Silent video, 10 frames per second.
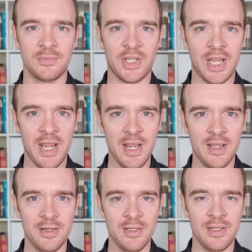
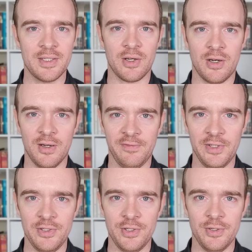Can is
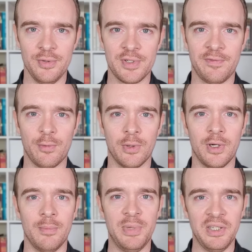often used for
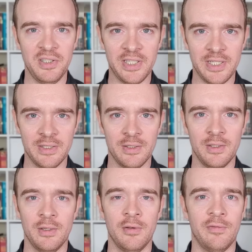ability.
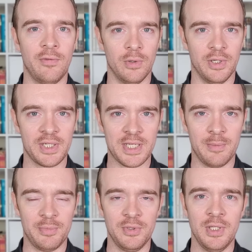For
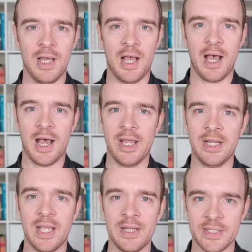example, I
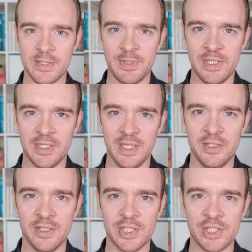can speak
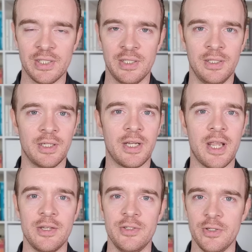English.
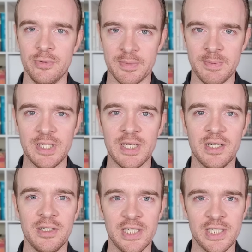Can you speak
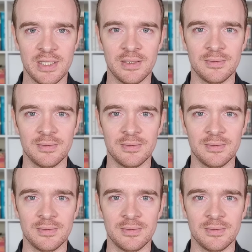English?